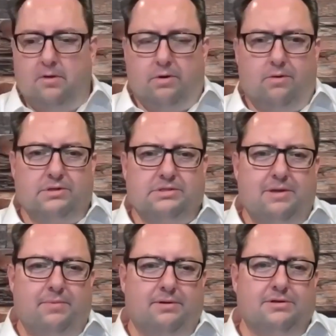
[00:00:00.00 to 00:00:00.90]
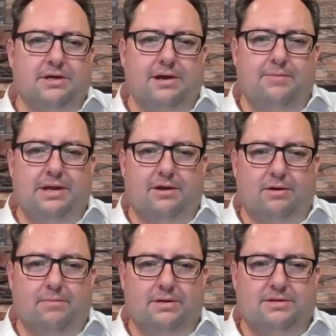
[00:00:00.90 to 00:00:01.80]
we're almost up on our time
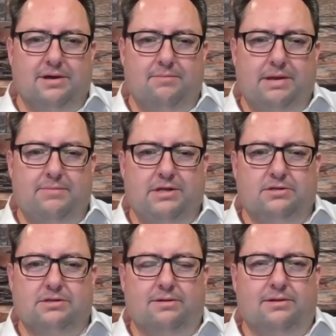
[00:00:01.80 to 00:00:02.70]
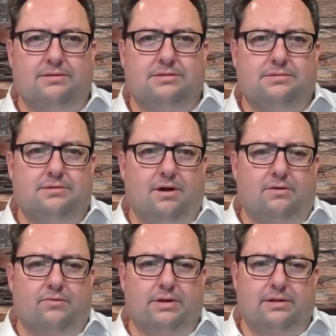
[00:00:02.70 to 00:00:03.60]
here, but maybe just let's
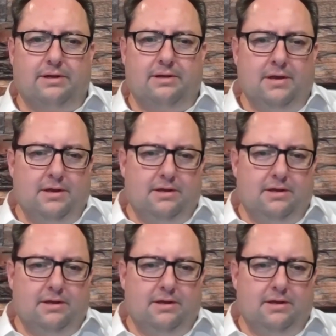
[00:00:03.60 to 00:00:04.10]
talk quickly.